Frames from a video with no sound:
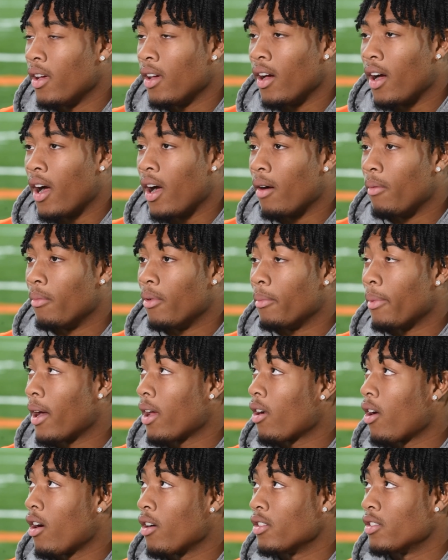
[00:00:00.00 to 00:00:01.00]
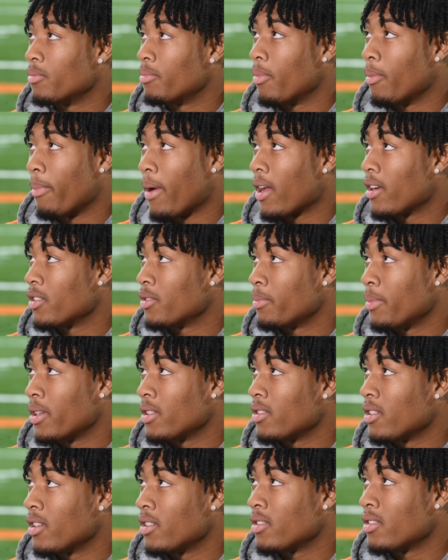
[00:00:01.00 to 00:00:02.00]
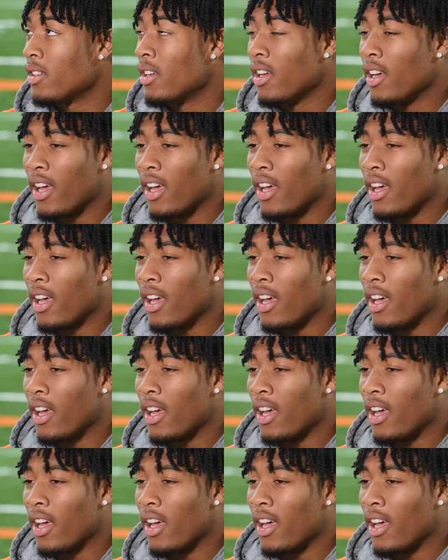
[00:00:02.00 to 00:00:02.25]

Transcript: about his business.